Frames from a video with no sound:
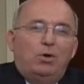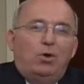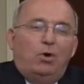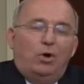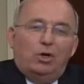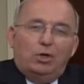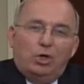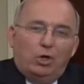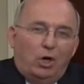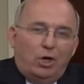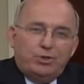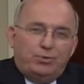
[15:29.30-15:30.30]
or
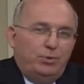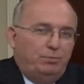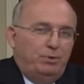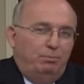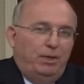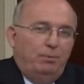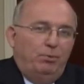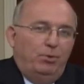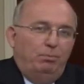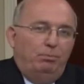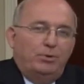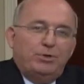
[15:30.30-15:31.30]
large groups of people,
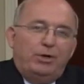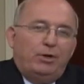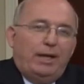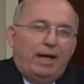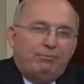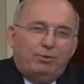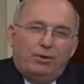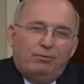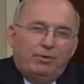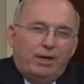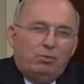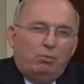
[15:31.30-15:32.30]
particularly after an
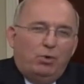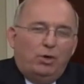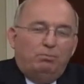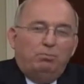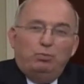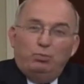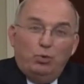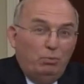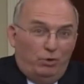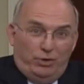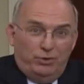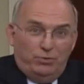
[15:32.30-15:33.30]
event where rumor
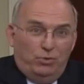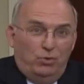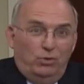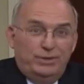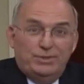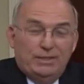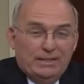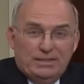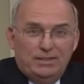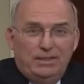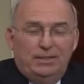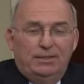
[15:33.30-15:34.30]
control is
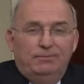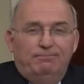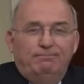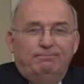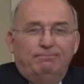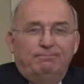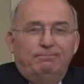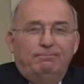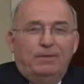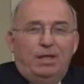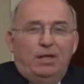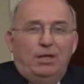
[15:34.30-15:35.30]
needed.
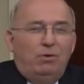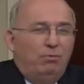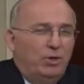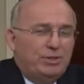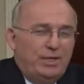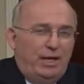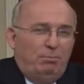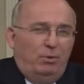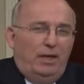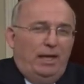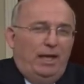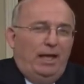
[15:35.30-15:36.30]
For example,
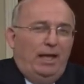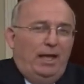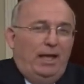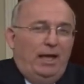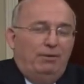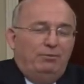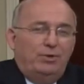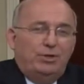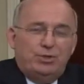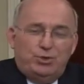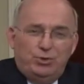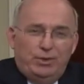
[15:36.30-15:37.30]
after a
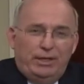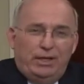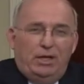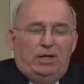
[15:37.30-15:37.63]
shooting